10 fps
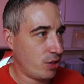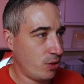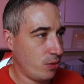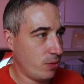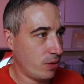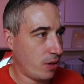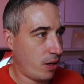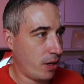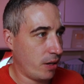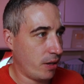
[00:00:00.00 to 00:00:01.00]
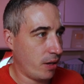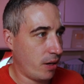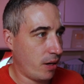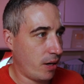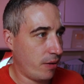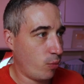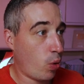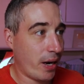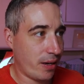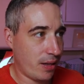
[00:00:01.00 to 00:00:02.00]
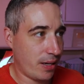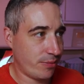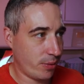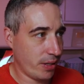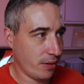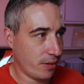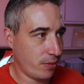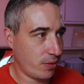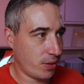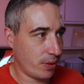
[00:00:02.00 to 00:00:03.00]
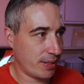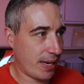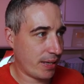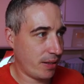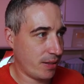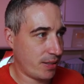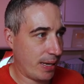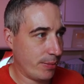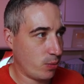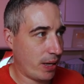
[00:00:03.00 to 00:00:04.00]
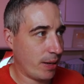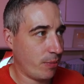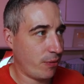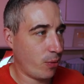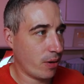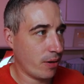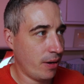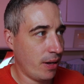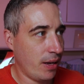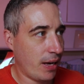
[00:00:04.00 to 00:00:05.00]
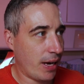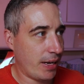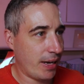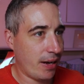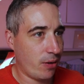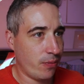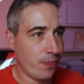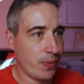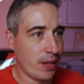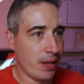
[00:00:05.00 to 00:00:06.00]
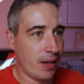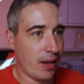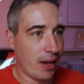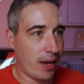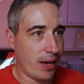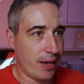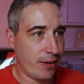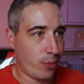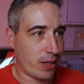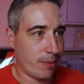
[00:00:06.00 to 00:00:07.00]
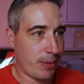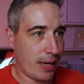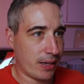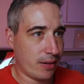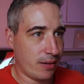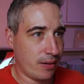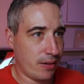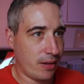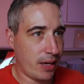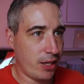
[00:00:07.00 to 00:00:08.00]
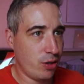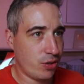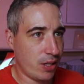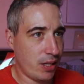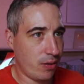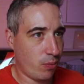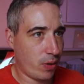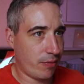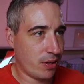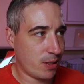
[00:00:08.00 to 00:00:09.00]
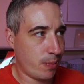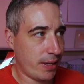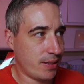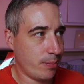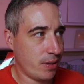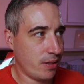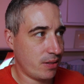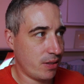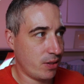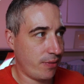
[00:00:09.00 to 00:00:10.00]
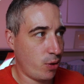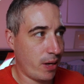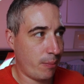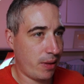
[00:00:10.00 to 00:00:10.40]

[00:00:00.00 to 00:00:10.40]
to on ho while hovering, so exactly the same as we had before. And now, uh, if we come back, and usually wherever this play symbol is, is if you hit